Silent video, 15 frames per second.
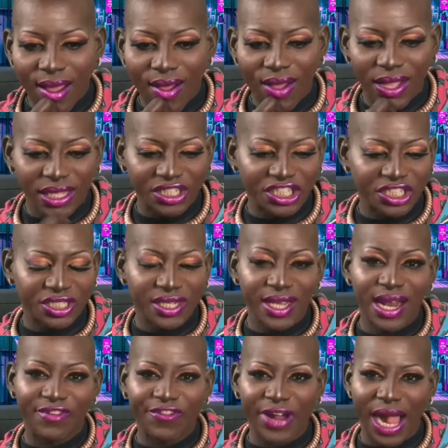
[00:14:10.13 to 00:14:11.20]
oh shit, I
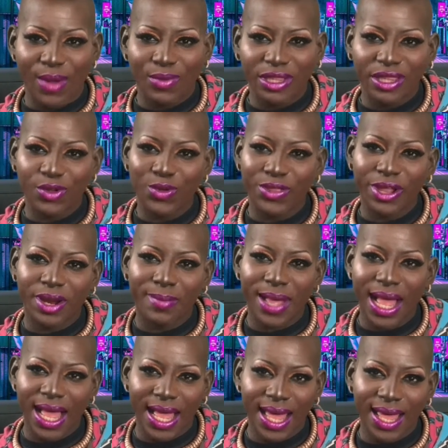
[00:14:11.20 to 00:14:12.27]
forgot who they're
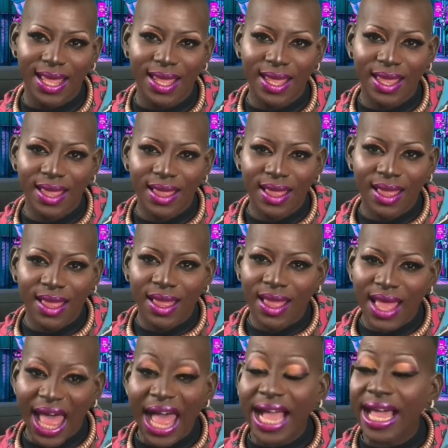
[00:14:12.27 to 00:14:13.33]
by.
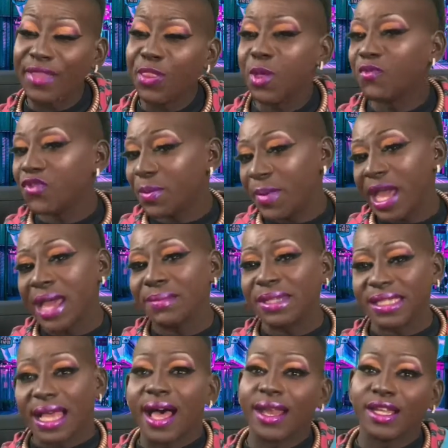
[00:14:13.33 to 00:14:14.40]
I got them from
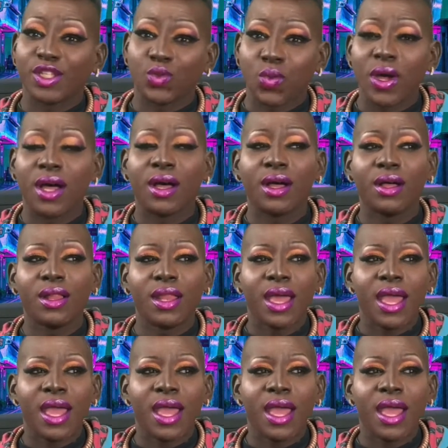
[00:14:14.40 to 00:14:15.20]
Amazon as well.